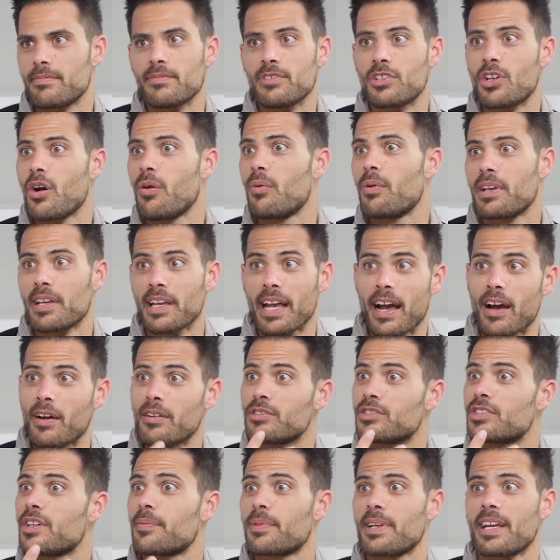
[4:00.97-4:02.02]
going out
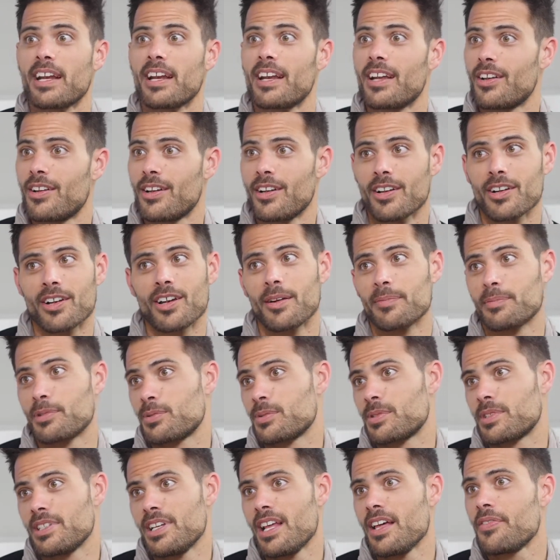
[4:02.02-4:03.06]
and jumping out of a helicopter
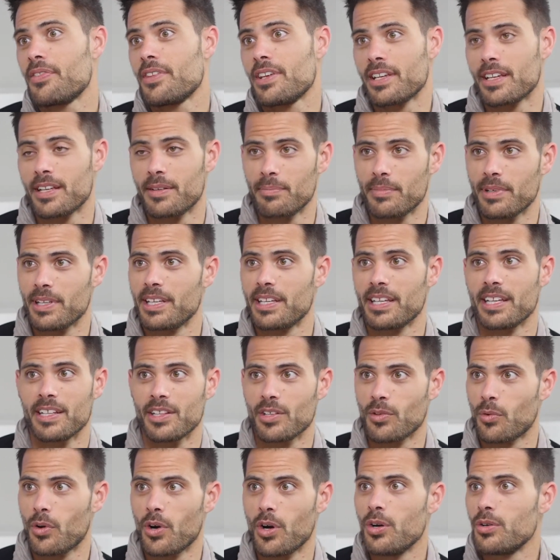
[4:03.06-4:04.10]
was nothing, and being in
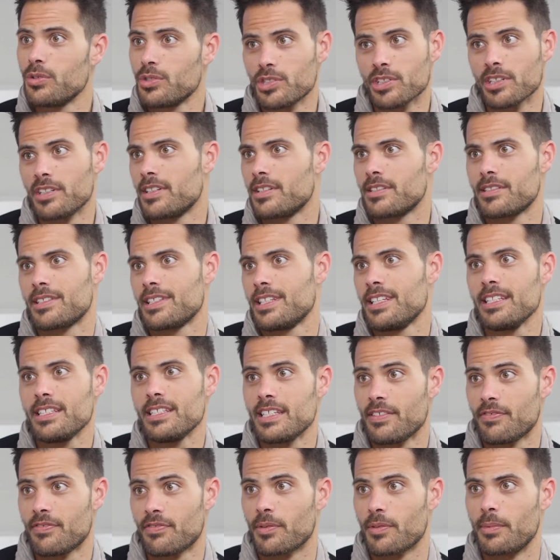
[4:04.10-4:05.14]
the ocean is
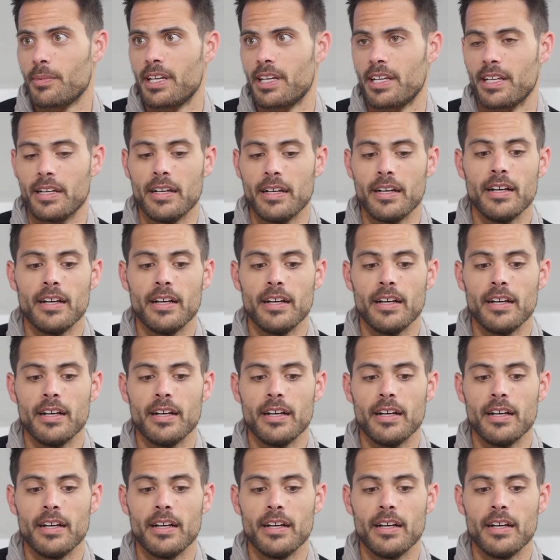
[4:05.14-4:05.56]
easy for me.